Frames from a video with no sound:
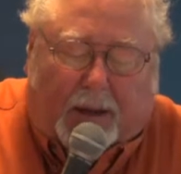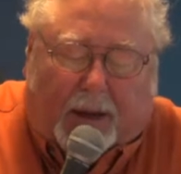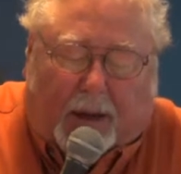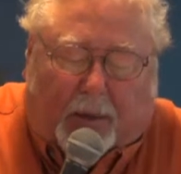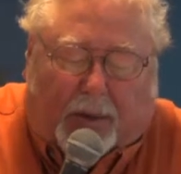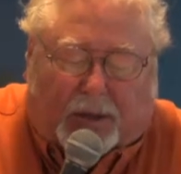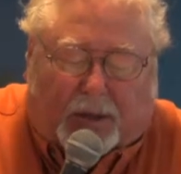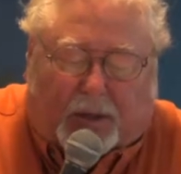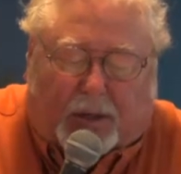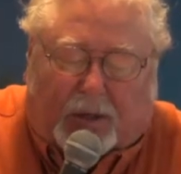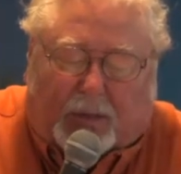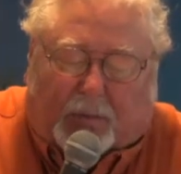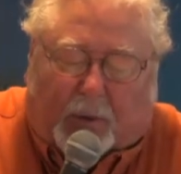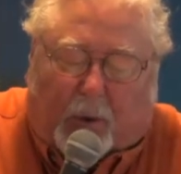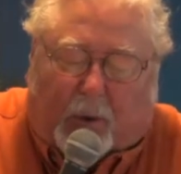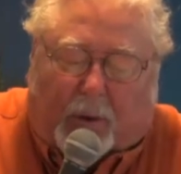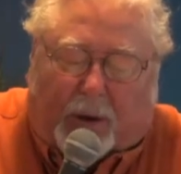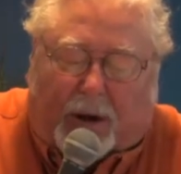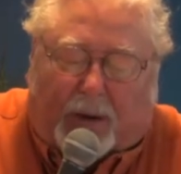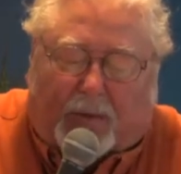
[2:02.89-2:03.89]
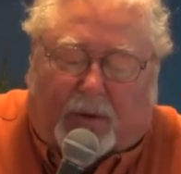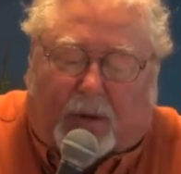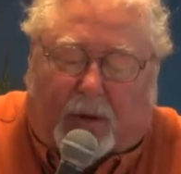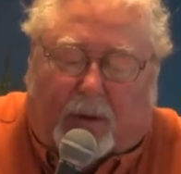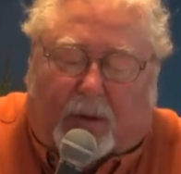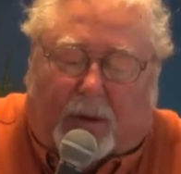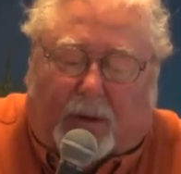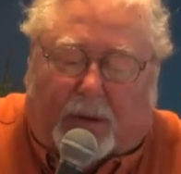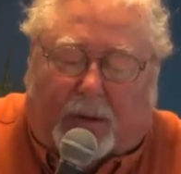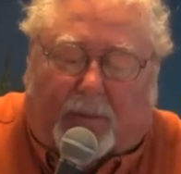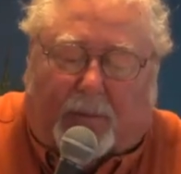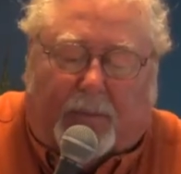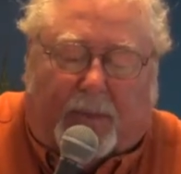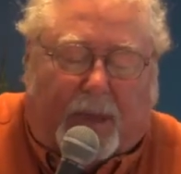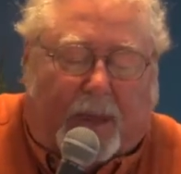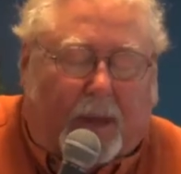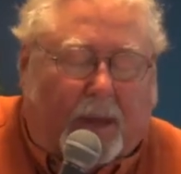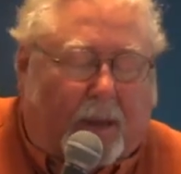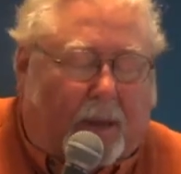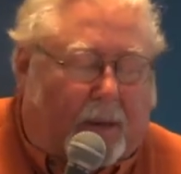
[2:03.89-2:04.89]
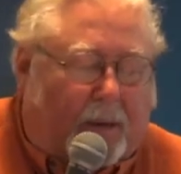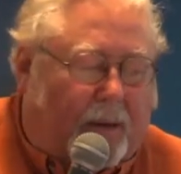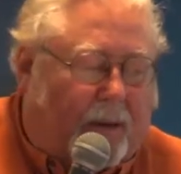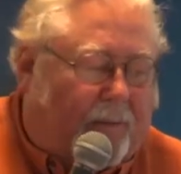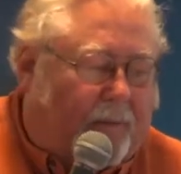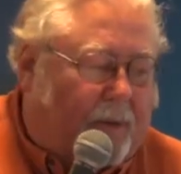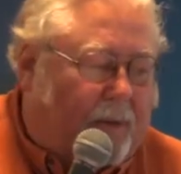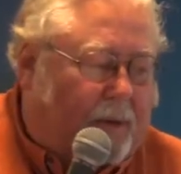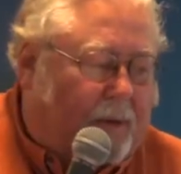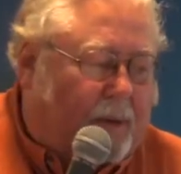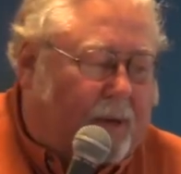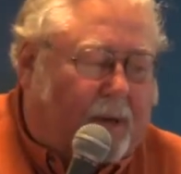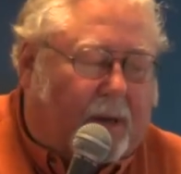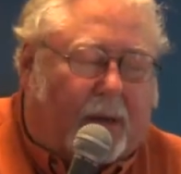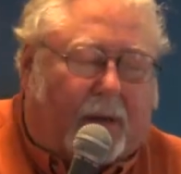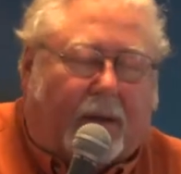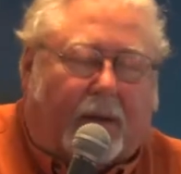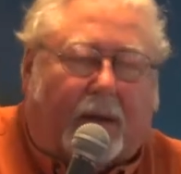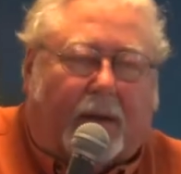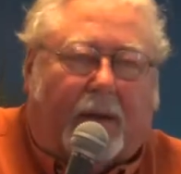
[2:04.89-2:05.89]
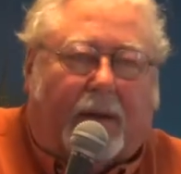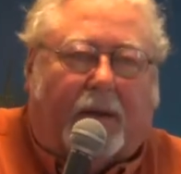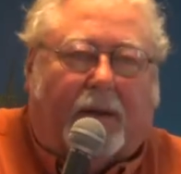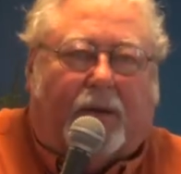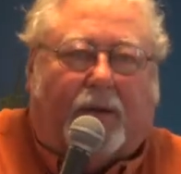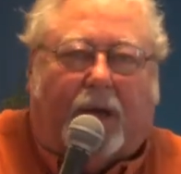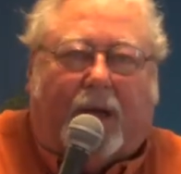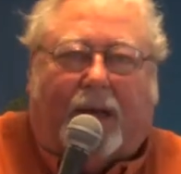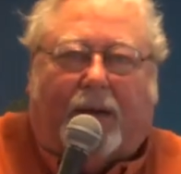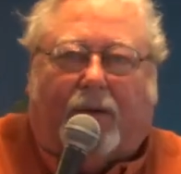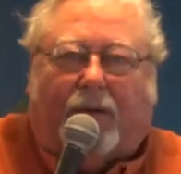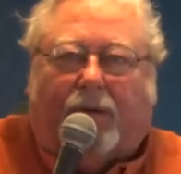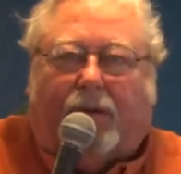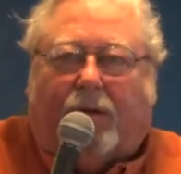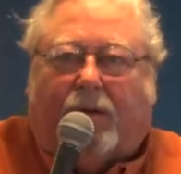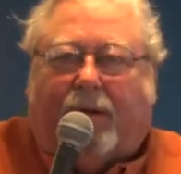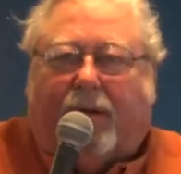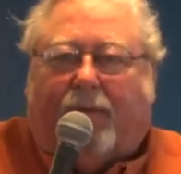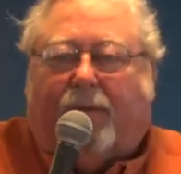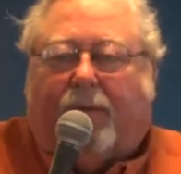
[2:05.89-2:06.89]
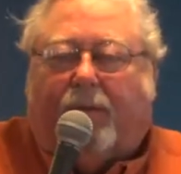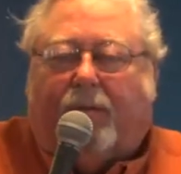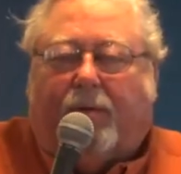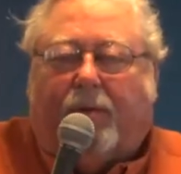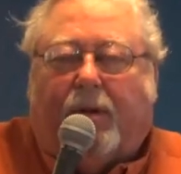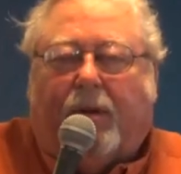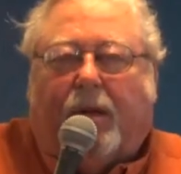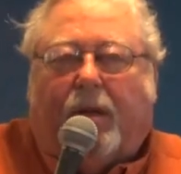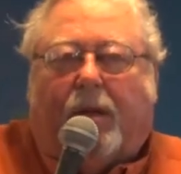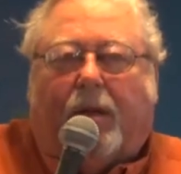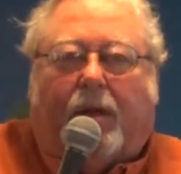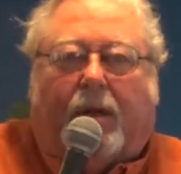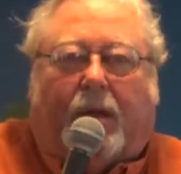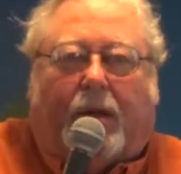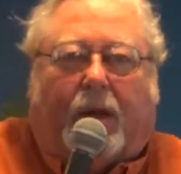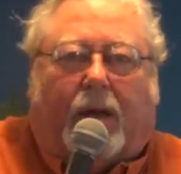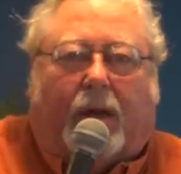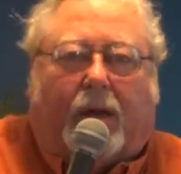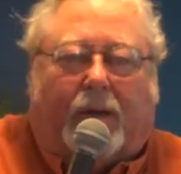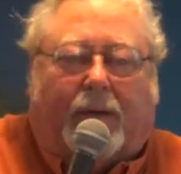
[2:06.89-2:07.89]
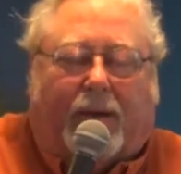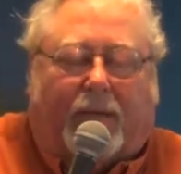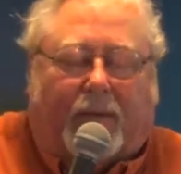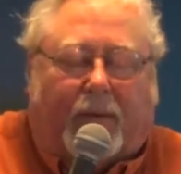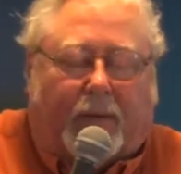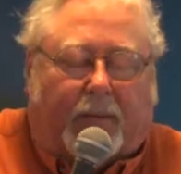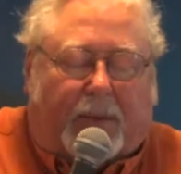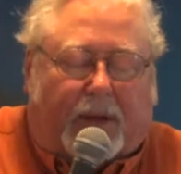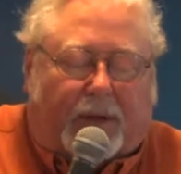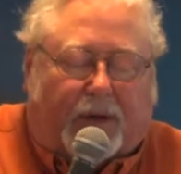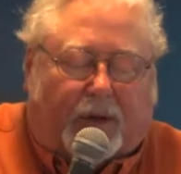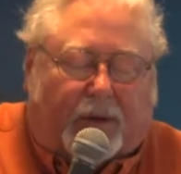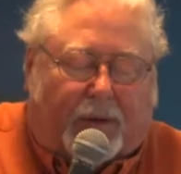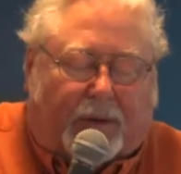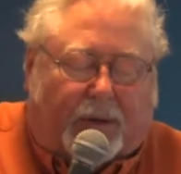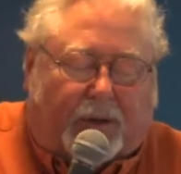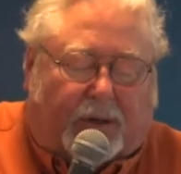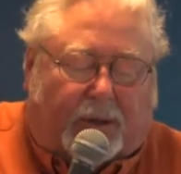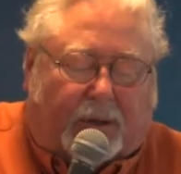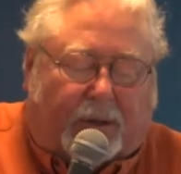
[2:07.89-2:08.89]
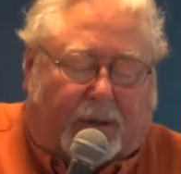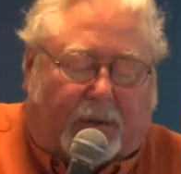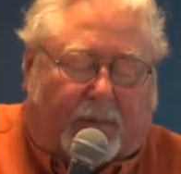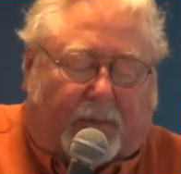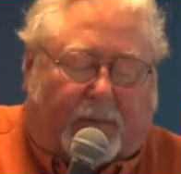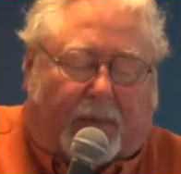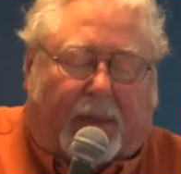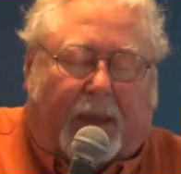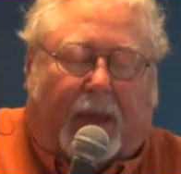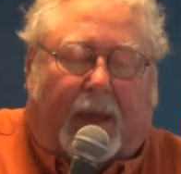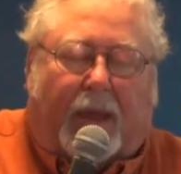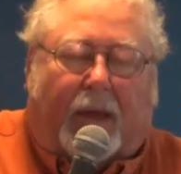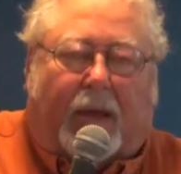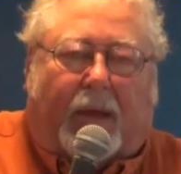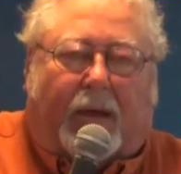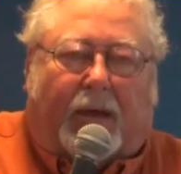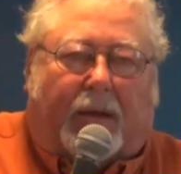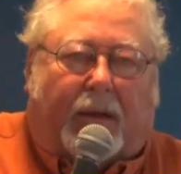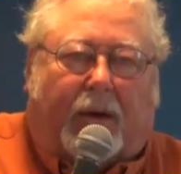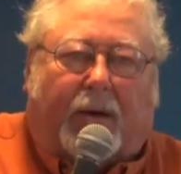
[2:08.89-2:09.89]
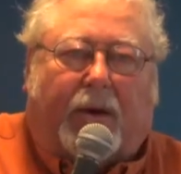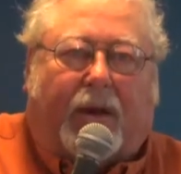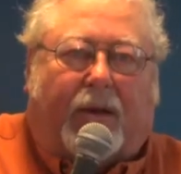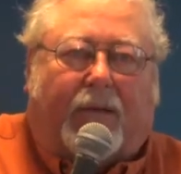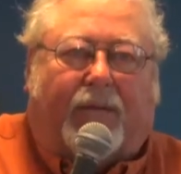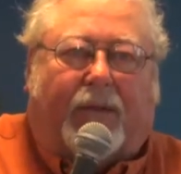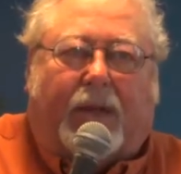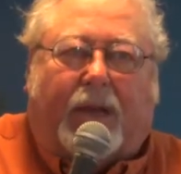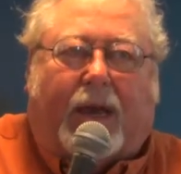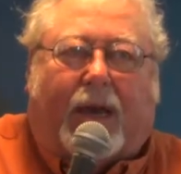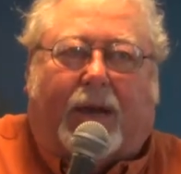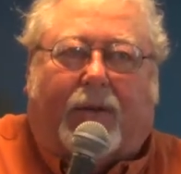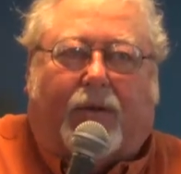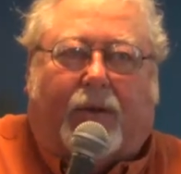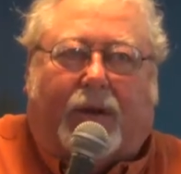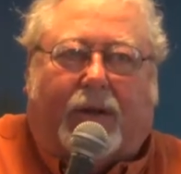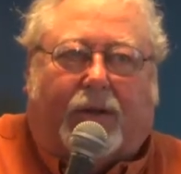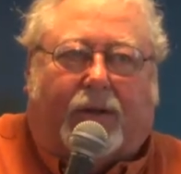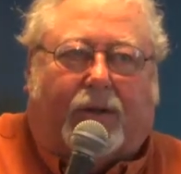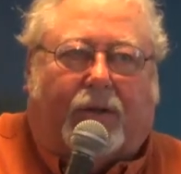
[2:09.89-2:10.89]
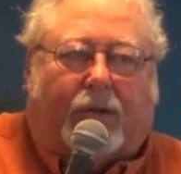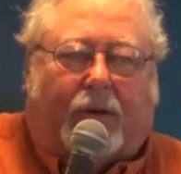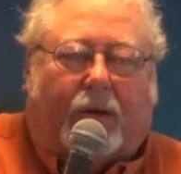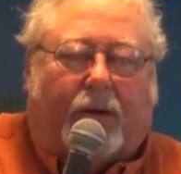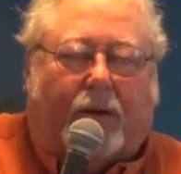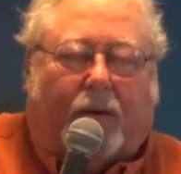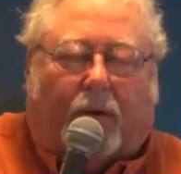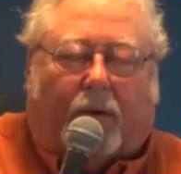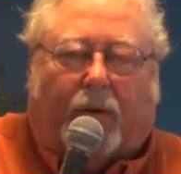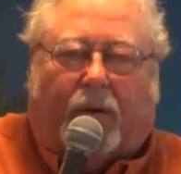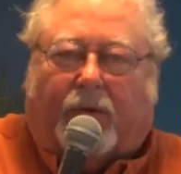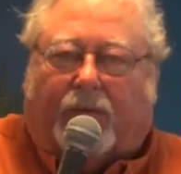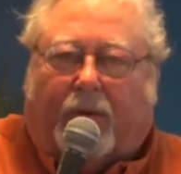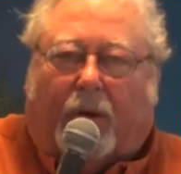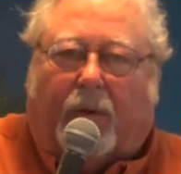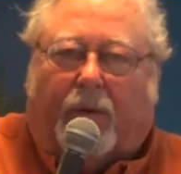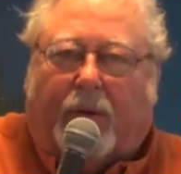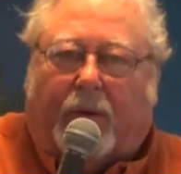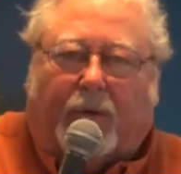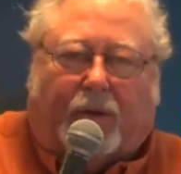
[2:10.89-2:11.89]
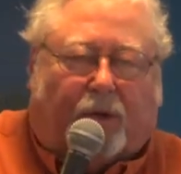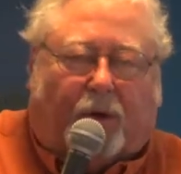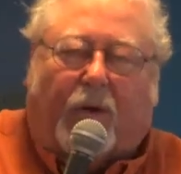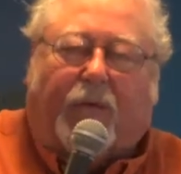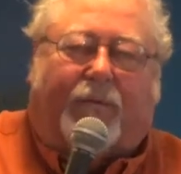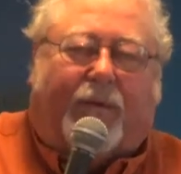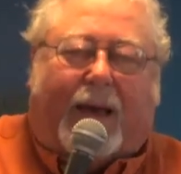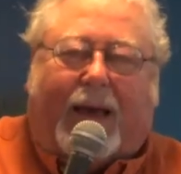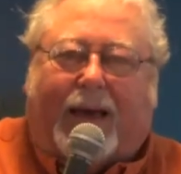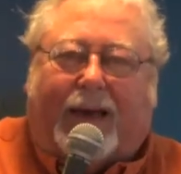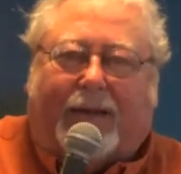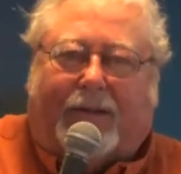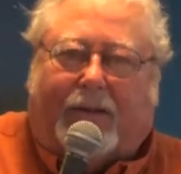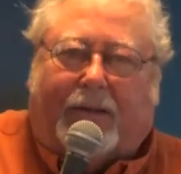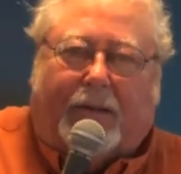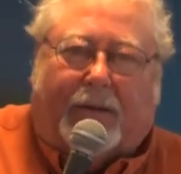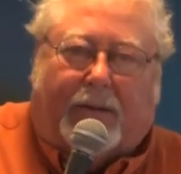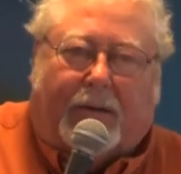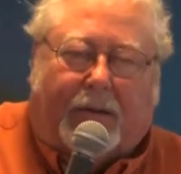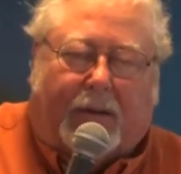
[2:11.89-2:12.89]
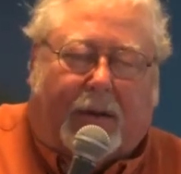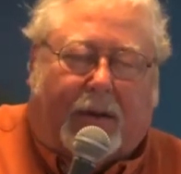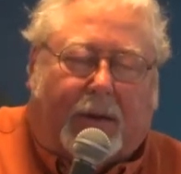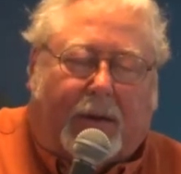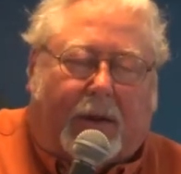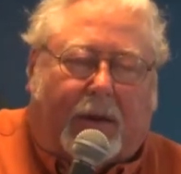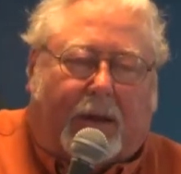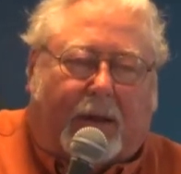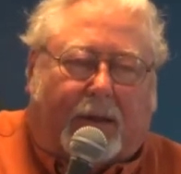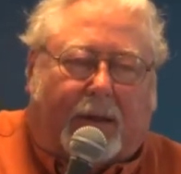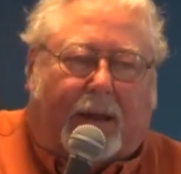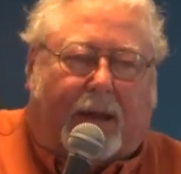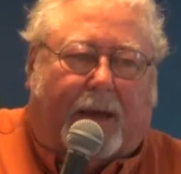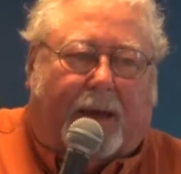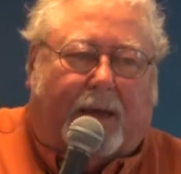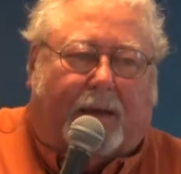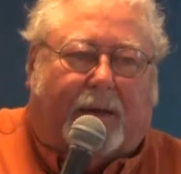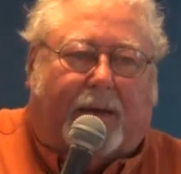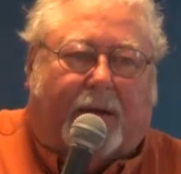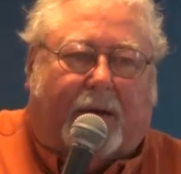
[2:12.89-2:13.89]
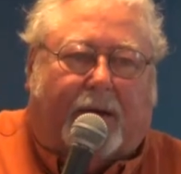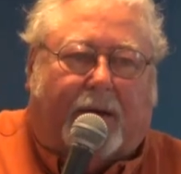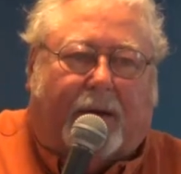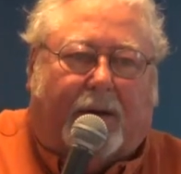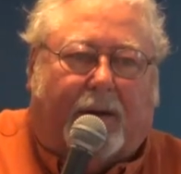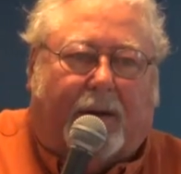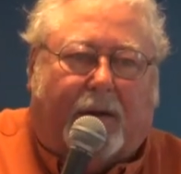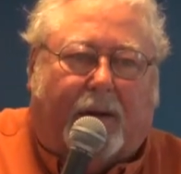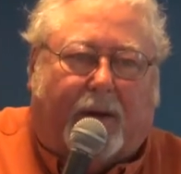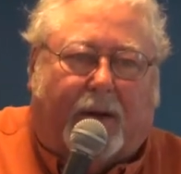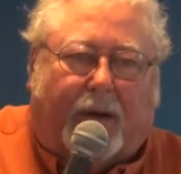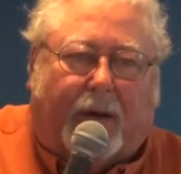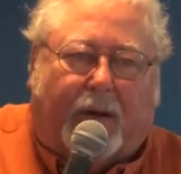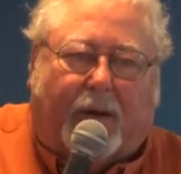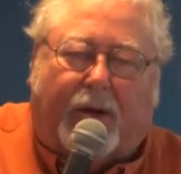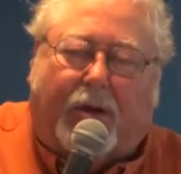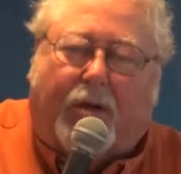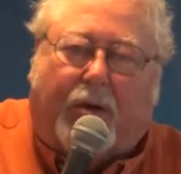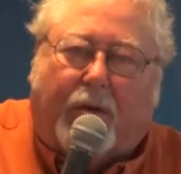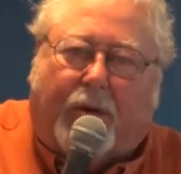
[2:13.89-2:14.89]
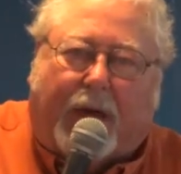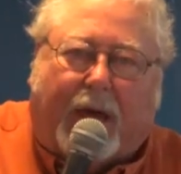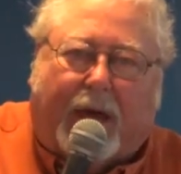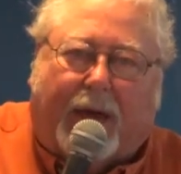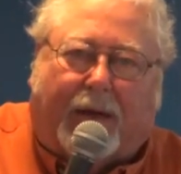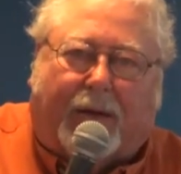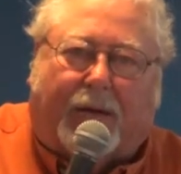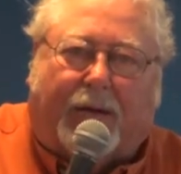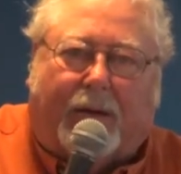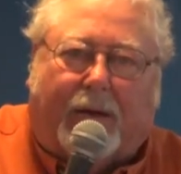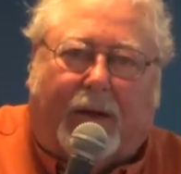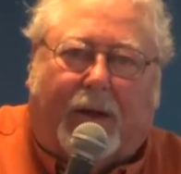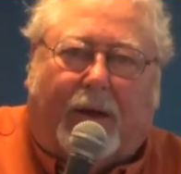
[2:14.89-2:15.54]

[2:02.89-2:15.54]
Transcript: I watch these programs, you know, and different uh, channels and different uh, different ministries, and they'll give the address or the phone number so fast that uh, uh, you can't.